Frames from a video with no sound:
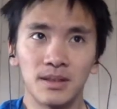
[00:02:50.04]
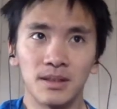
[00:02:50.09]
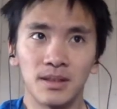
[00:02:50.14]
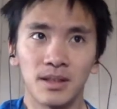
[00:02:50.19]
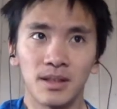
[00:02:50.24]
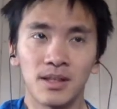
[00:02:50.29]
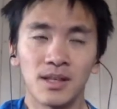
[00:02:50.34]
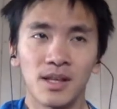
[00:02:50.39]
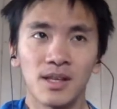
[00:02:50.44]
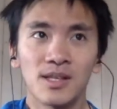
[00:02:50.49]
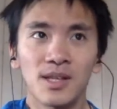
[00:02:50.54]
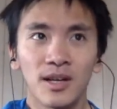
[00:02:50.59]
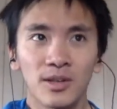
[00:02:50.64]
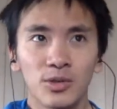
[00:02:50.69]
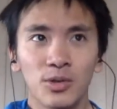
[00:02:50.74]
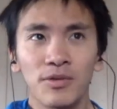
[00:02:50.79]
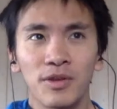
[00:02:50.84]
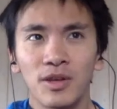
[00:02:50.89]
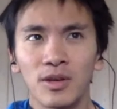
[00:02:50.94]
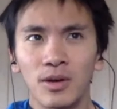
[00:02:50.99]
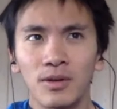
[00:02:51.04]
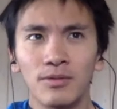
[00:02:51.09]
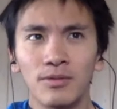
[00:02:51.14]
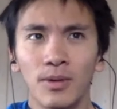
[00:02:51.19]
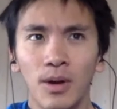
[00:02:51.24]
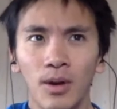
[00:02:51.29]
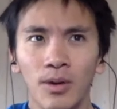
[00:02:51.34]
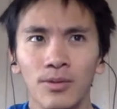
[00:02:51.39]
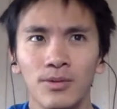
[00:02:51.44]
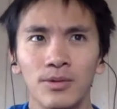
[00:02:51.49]
it's hard to think
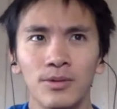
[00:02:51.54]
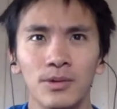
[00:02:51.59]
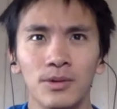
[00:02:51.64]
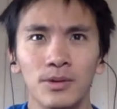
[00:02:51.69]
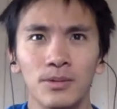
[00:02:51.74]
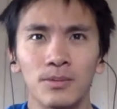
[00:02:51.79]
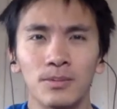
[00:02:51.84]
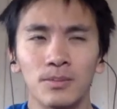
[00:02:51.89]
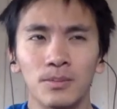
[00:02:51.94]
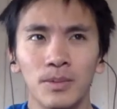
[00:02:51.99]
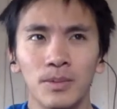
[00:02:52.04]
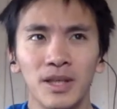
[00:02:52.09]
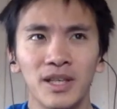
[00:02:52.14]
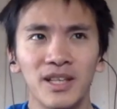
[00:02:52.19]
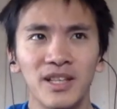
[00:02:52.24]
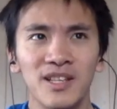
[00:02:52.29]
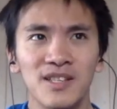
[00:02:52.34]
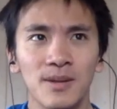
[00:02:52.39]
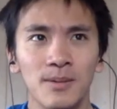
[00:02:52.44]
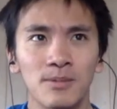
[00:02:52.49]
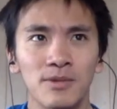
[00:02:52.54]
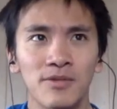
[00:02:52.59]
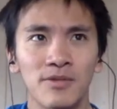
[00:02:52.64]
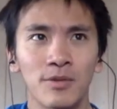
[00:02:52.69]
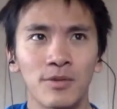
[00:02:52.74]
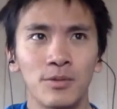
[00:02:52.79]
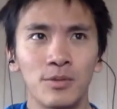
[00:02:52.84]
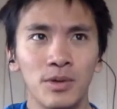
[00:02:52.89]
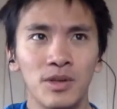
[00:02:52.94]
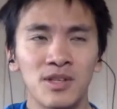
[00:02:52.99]
of other mechanisms
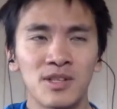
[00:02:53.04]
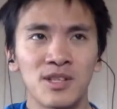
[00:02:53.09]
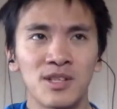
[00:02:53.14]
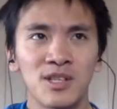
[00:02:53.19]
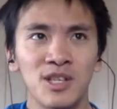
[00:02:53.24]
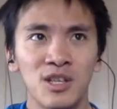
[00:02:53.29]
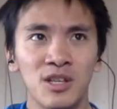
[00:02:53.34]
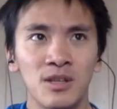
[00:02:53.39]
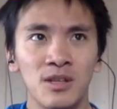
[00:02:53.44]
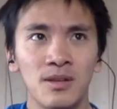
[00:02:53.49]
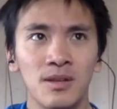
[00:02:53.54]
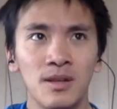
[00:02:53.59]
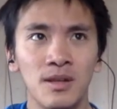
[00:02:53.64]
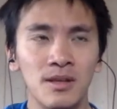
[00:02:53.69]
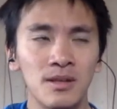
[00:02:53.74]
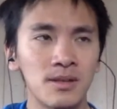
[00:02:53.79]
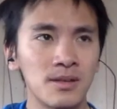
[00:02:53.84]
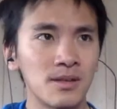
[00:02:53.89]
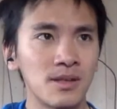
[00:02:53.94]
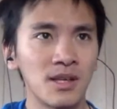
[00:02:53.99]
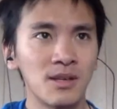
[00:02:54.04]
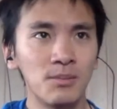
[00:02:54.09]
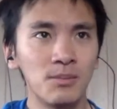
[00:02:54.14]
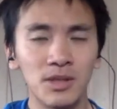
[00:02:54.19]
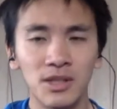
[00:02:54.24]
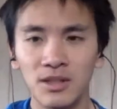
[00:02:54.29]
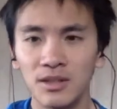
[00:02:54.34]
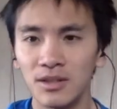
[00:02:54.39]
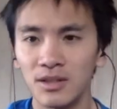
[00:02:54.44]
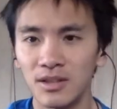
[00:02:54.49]
through which this
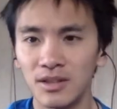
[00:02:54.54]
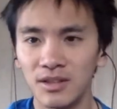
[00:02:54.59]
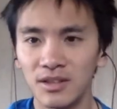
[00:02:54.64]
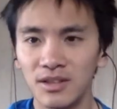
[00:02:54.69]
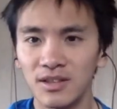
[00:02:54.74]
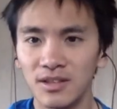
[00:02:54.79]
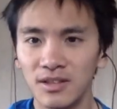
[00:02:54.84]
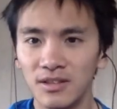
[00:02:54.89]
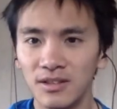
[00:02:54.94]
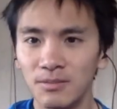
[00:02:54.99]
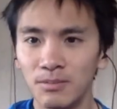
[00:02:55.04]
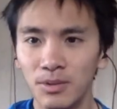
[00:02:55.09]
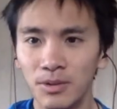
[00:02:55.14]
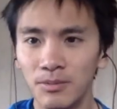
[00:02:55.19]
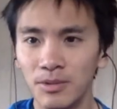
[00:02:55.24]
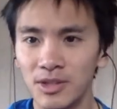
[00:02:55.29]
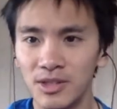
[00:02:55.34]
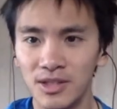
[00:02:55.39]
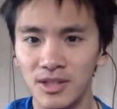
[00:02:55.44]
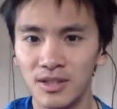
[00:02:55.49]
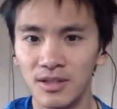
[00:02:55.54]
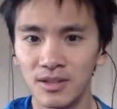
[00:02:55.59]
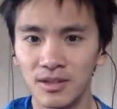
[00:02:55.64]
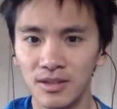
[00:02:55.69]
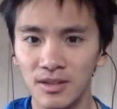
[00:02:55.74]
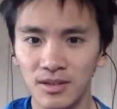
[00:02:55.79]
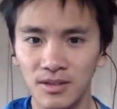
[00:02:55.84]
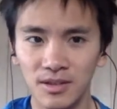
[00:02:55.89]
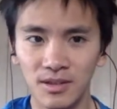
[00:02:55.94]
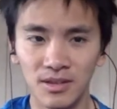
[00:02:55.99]
can be uh, implemented
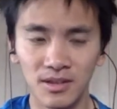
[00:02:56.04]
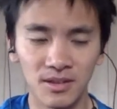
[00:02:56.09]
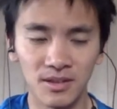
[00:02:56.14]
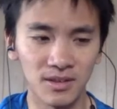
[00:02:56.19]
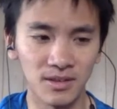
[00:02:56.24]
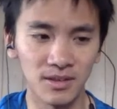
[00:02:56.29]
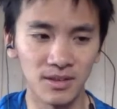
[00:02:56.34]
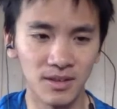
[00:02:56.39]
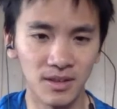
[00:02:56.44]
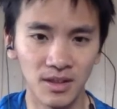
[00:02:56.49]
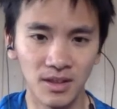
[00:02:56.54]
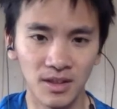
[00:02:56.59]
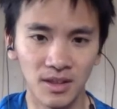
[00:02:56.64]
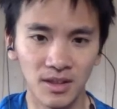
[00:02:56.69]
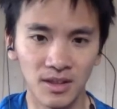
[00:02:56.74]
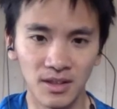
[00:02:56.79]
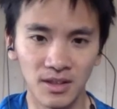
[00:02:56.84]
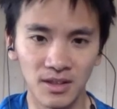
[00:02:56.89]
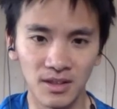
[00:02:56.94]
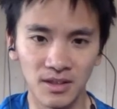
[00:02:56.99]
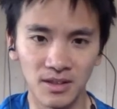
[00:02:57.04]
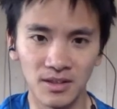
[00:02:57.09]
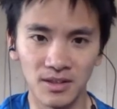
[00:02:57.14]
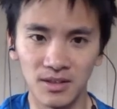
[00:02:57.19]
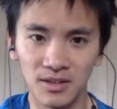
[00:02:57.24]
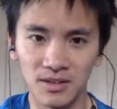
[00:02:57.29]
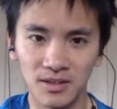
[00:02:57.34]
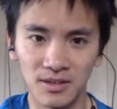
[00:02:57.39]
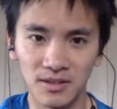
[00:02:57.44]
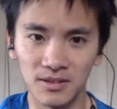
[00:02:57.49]
uh,
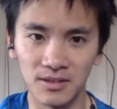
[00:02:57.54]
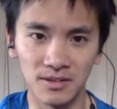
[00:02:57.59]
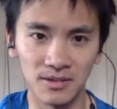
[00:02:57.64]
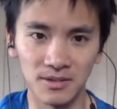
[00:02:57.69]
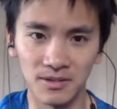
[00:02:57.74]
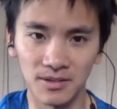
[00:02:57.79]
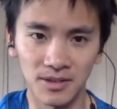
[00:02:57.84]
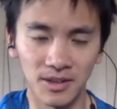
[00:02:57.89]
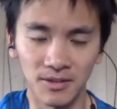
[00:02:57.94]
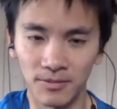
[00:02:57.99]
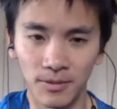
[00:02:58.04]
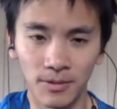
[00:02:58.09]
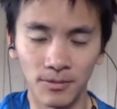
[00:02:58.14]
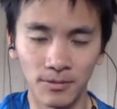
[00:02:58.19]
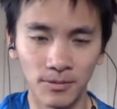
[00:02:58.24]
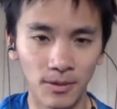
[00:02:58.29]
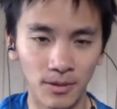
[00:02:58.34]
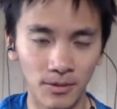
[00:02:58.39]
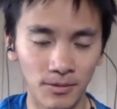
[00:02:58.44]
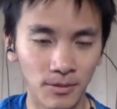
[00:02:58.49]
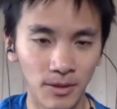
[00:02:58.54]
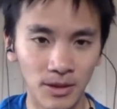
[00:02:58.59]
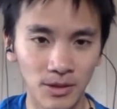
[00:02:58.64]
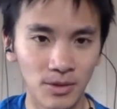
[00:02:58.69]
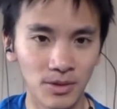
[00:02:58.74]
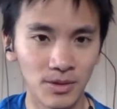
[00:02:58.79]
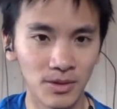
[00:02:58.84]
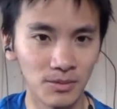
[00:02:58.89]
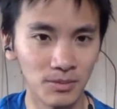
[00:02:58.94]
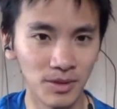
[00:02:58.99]
uh, yeah, for, for, for,
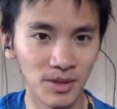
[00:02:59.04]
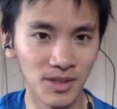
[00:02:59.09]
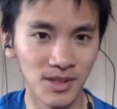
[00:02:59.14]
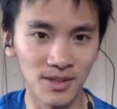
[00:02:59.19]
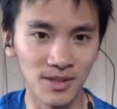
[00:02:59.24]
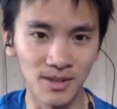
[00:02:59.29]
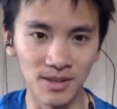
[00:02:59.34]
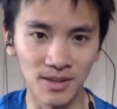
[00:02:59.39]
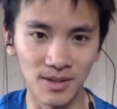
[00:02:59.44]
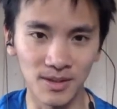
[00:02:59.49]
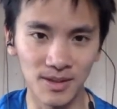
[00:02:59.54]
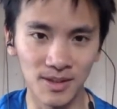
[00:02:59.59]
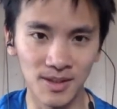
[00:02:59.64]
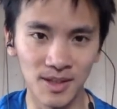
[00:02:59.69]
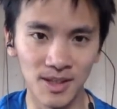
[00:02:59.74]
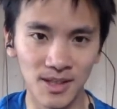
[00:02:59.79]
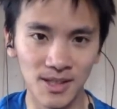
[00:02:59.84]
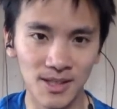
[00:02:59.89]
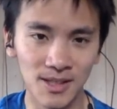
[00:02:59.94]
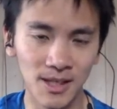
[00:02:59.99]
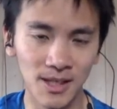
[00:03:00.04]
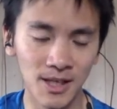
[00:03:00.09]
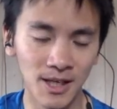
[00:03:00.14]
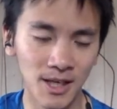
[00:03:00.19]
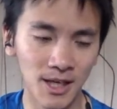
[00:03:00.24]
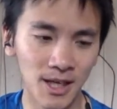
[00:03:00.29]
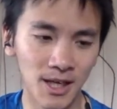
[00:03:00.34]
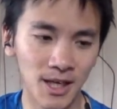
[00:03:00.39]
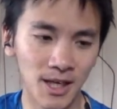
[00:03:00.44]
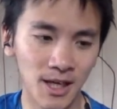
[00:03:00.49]
actual companies uh, these days.
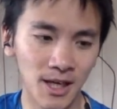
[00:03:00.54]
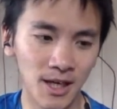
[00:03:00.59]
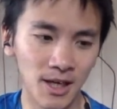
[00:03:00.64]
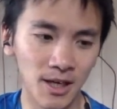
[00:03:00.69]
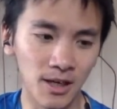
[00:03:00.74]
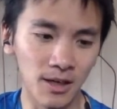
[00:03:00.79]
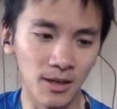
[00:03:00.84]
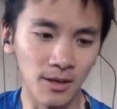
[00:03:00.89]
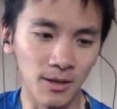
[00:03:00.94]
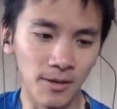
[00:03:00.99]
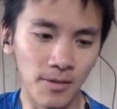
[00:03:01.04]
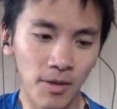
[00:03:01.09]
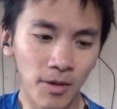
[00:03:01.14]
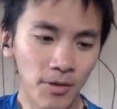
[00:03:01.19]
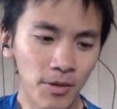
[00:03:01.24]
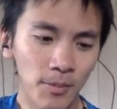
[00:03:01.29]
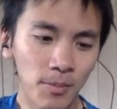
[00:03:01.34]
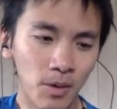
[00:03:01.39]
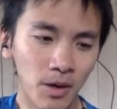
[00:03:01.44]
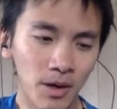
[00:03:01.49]
Uh, another